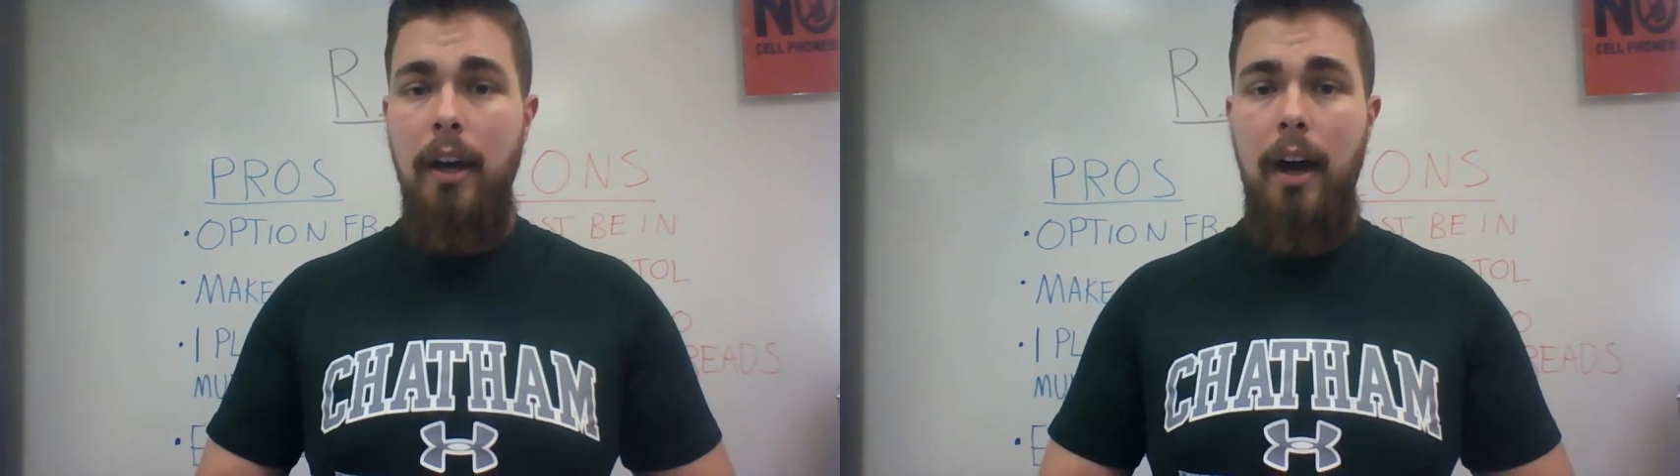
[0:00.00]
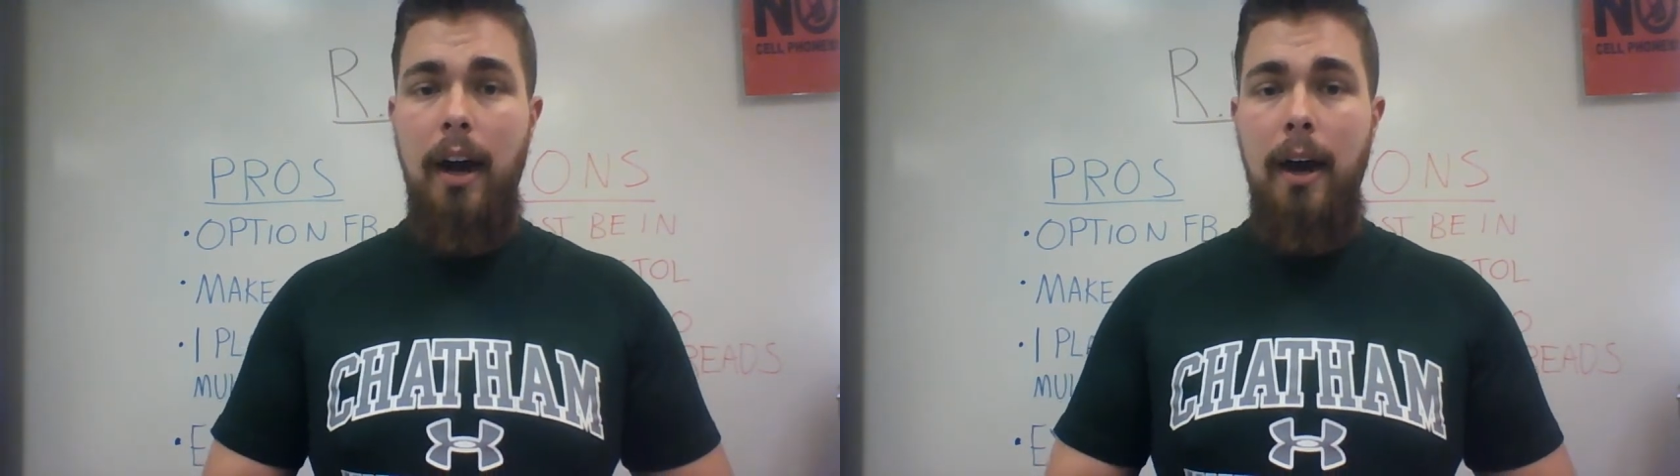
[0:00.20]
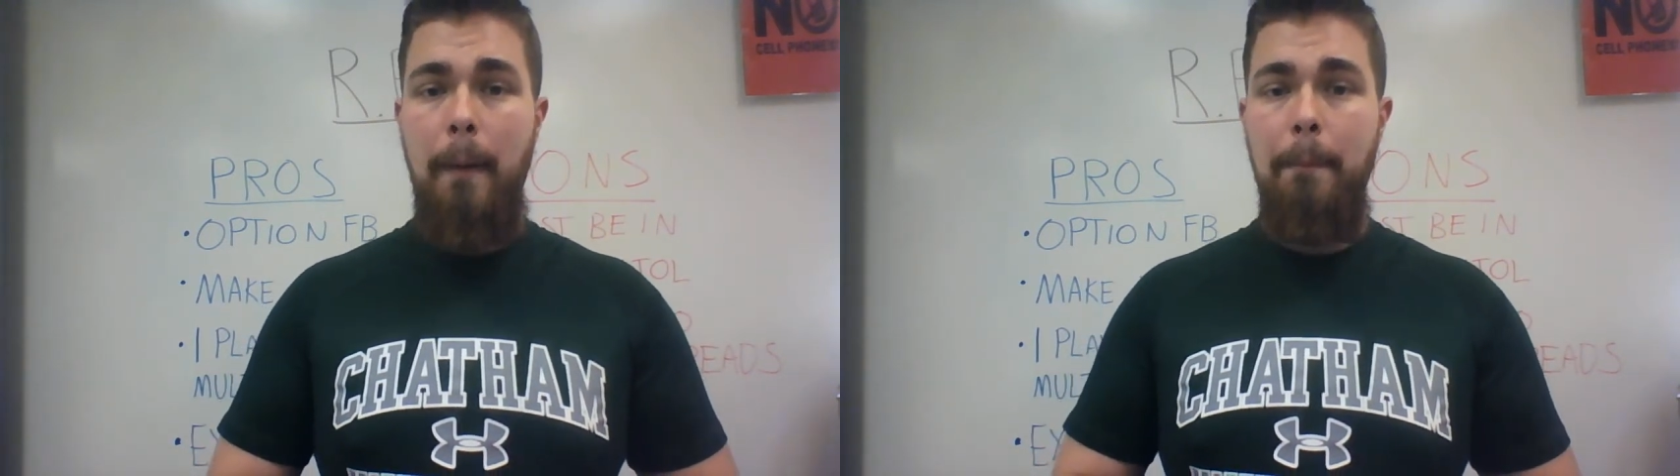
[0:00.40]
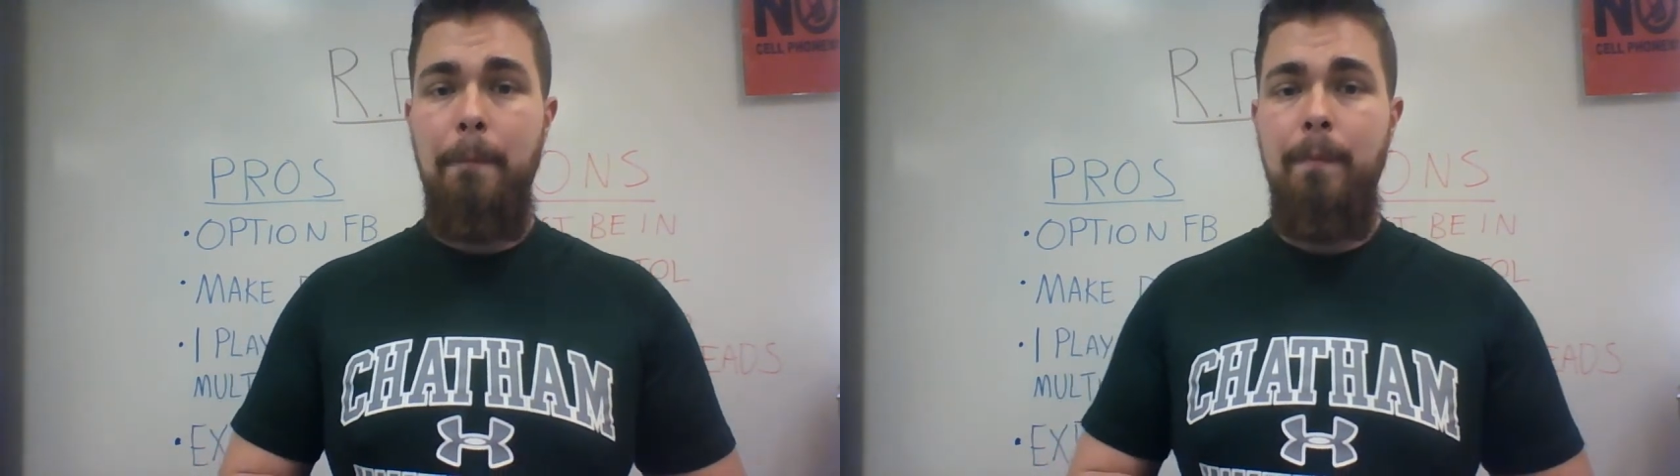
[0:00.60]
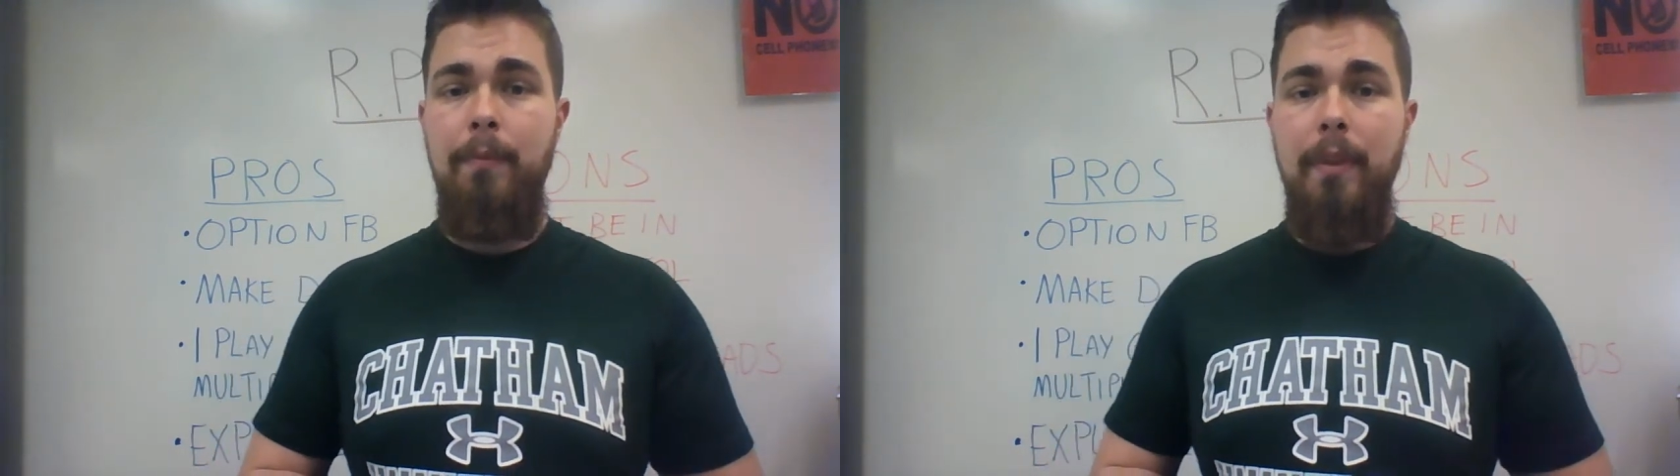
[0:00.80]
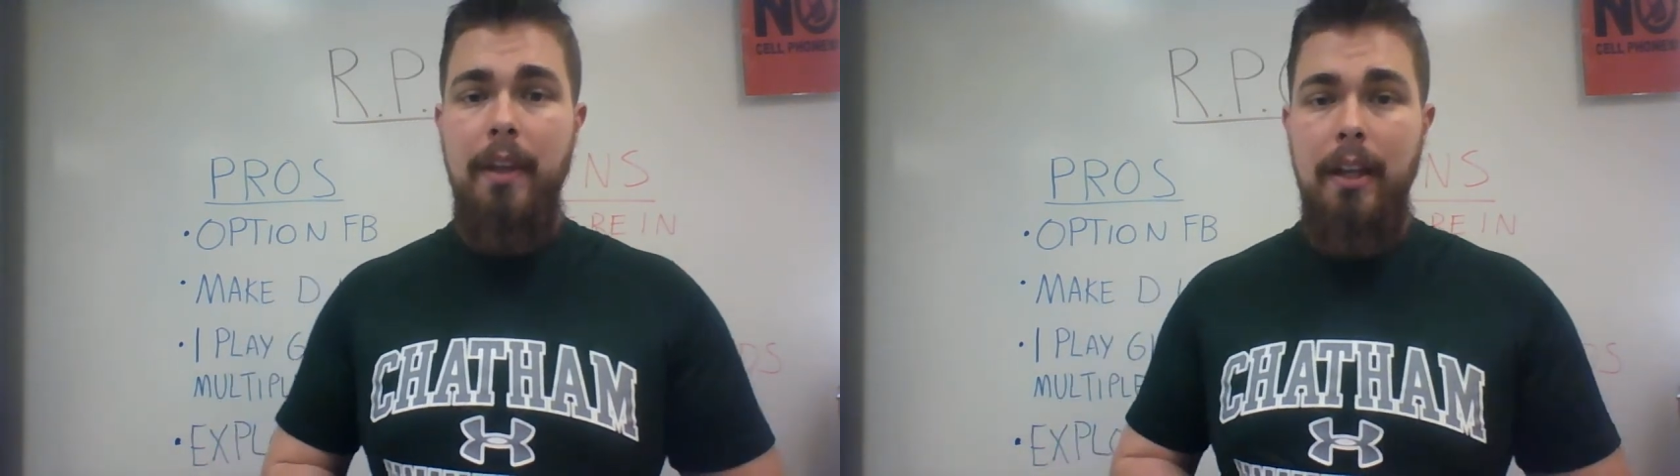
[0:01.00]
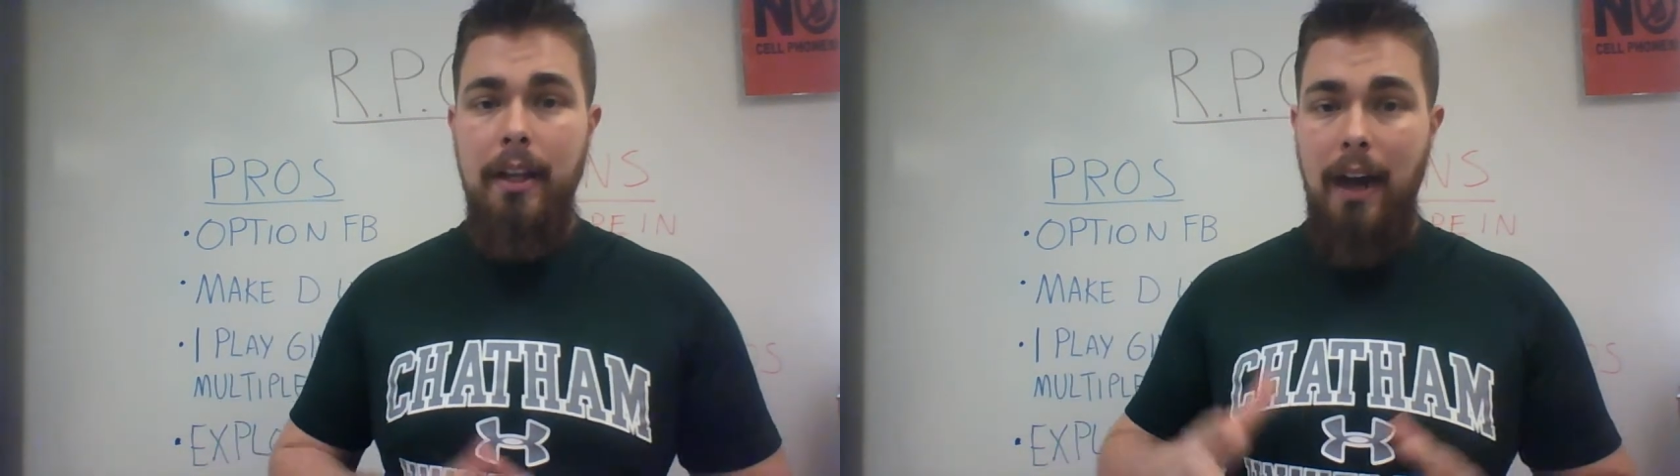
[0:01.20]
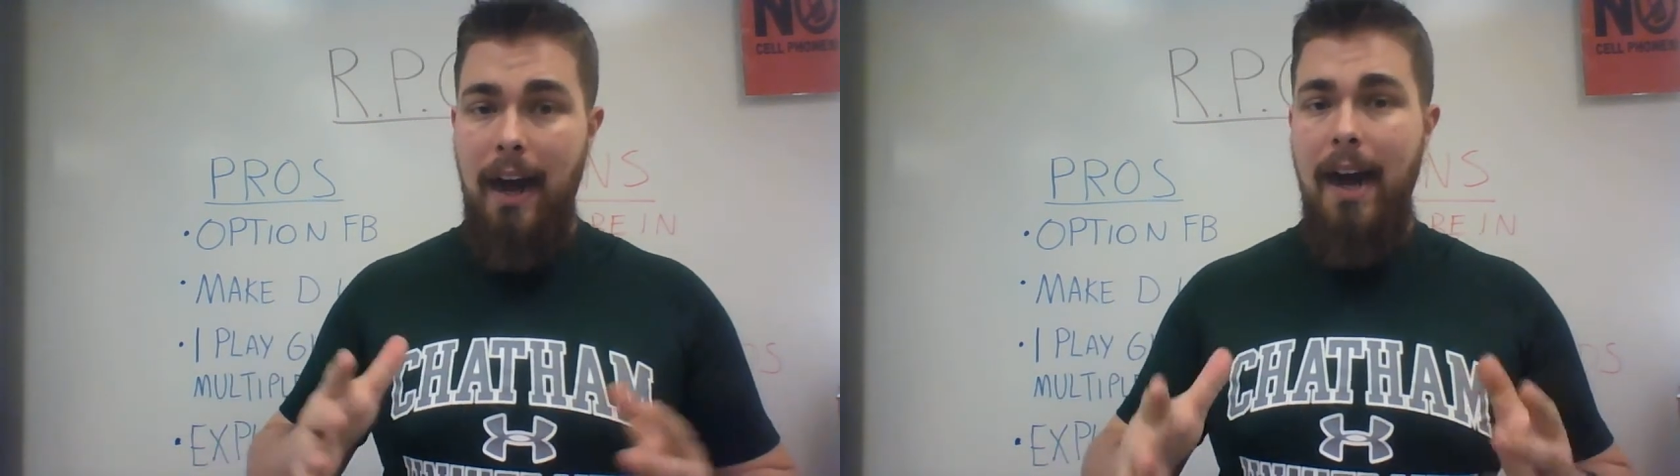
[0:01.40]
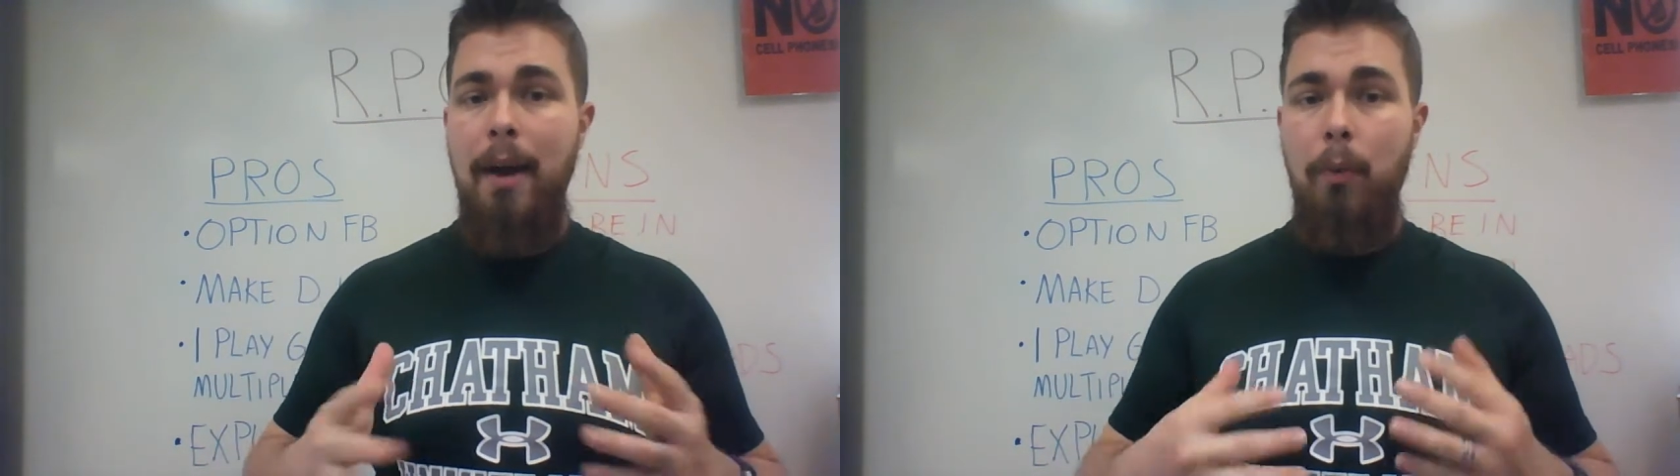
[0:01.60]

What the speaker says: I